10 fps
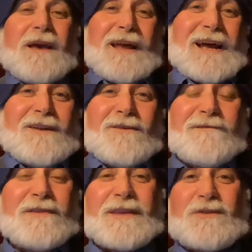And I don't
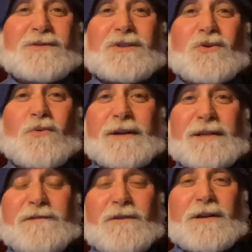even think Stewart does
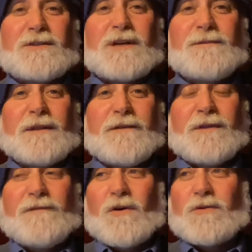a very good job delivering
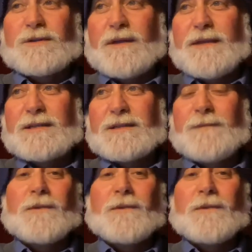the vocals on this.